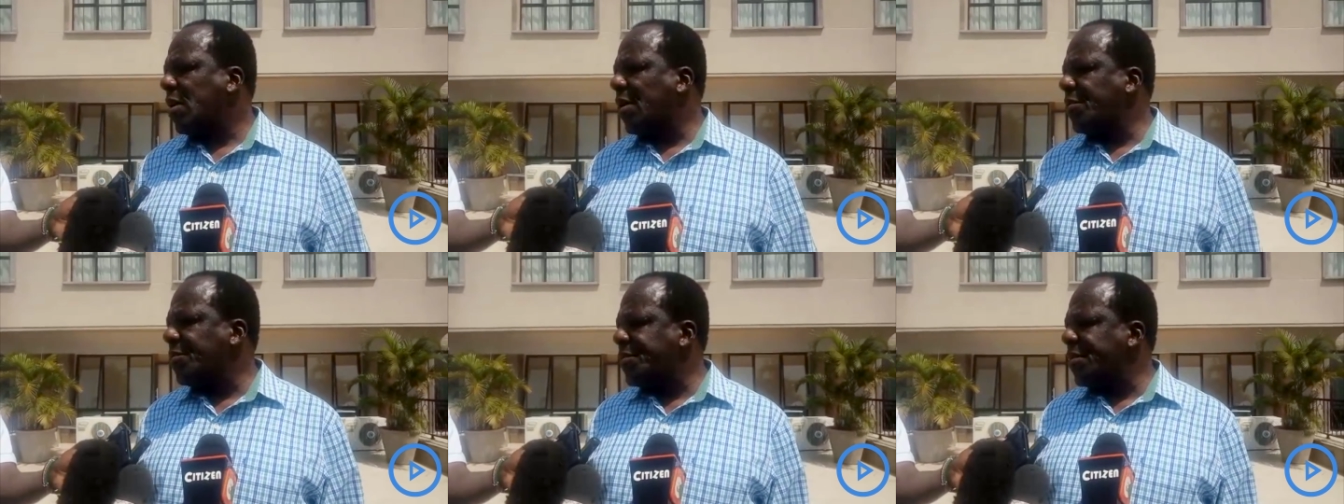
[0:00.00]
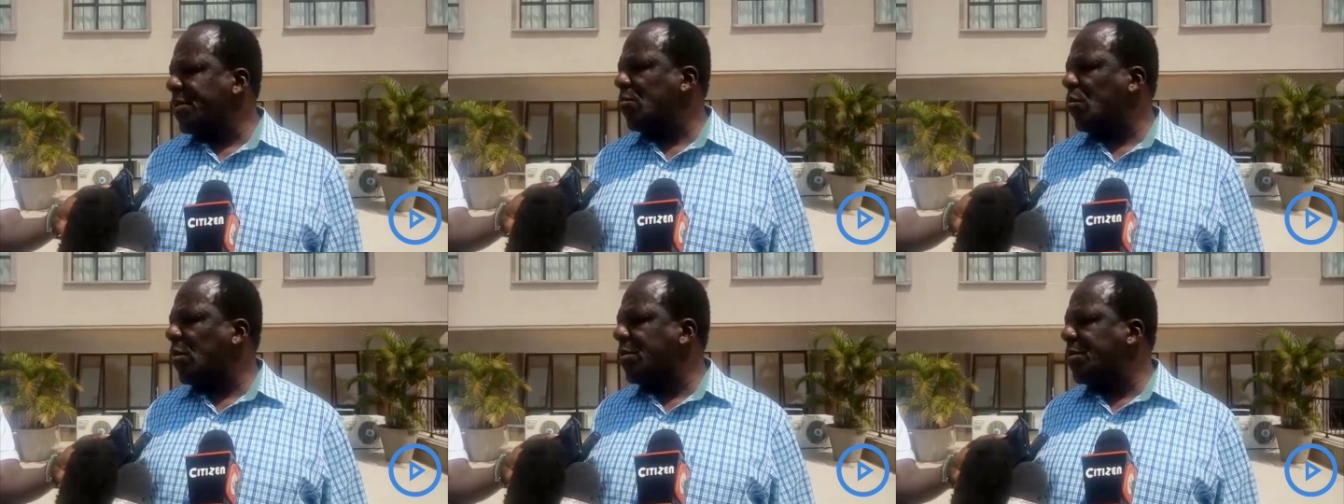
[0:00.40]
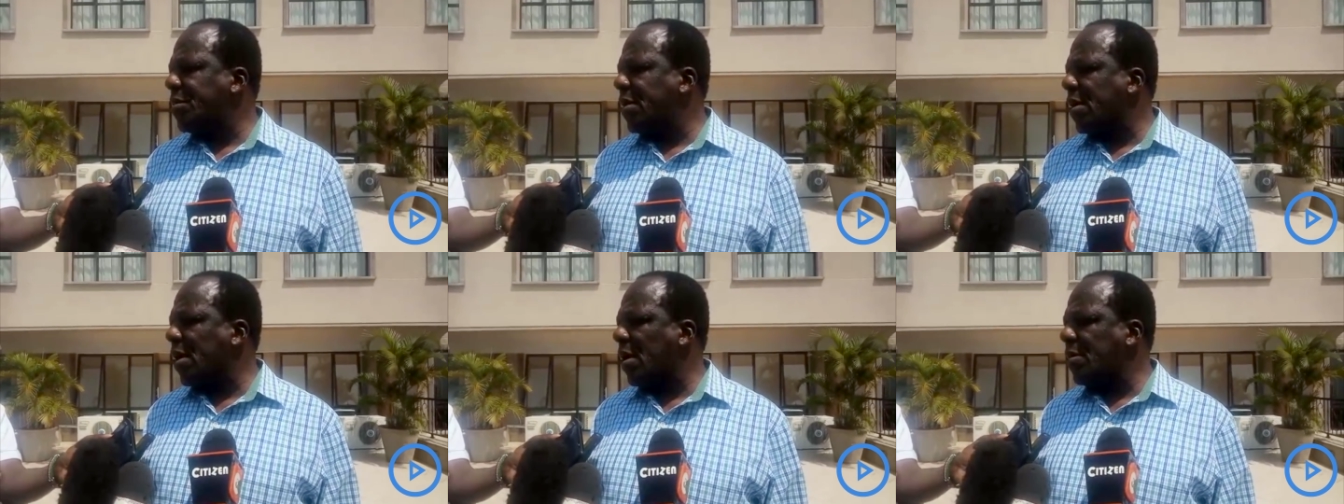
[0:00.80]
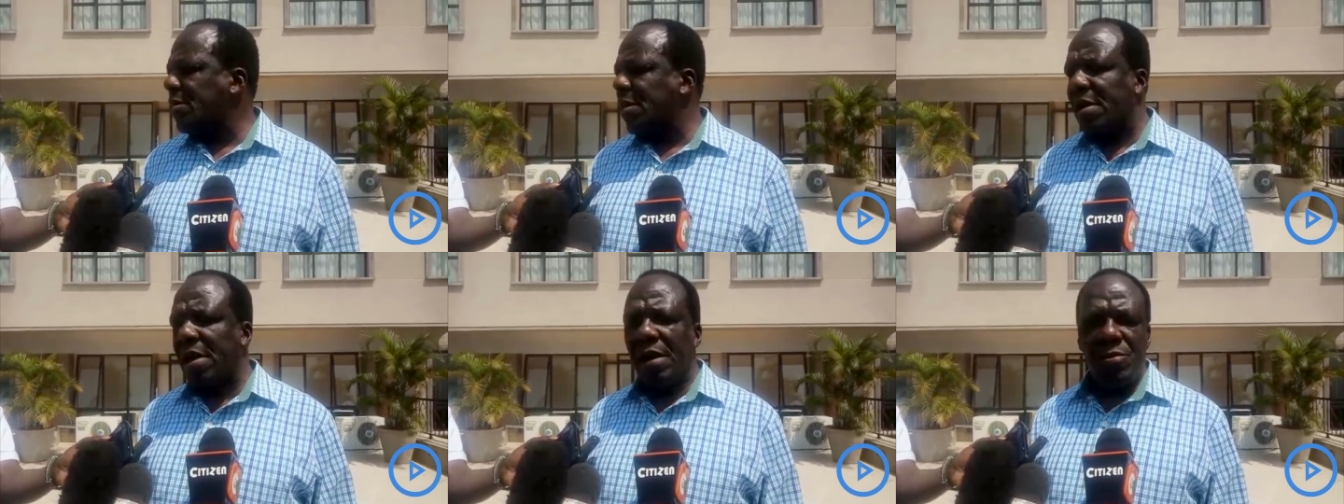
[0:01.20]
and see what they,
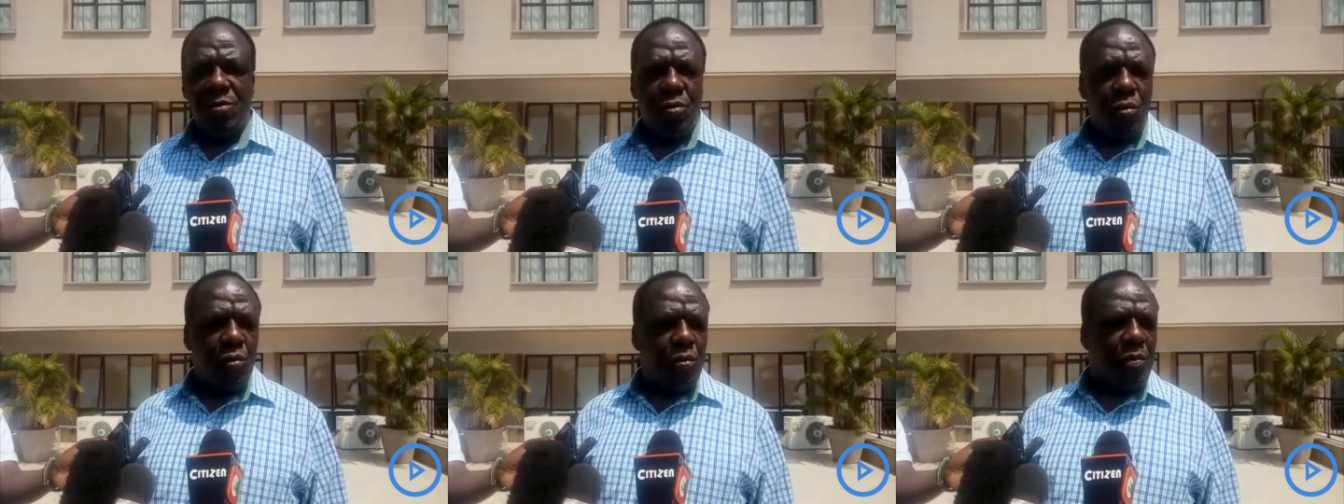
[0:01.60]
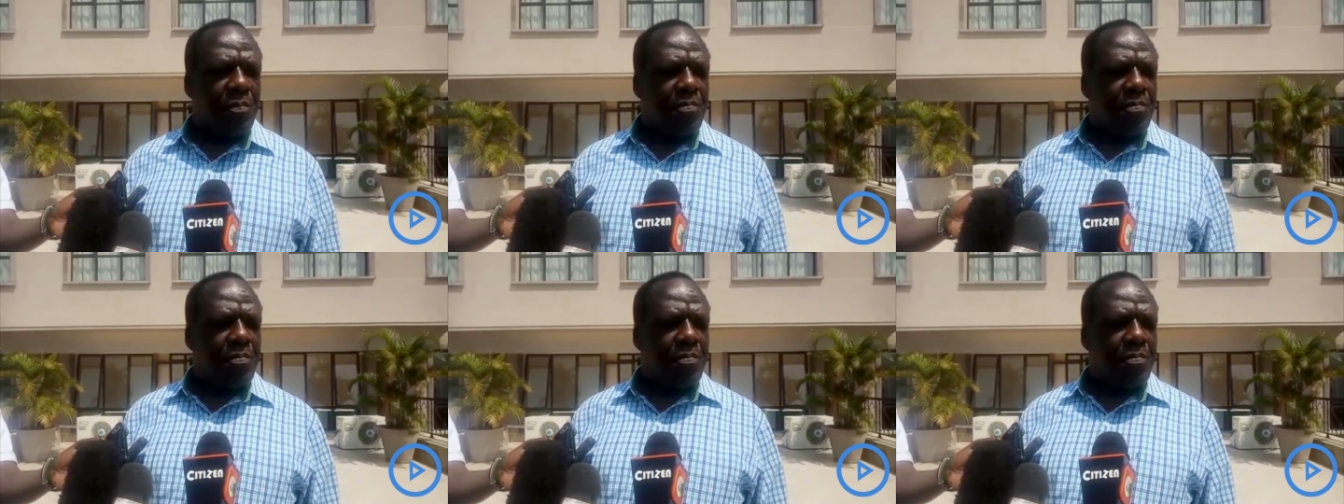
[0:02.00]
they can do.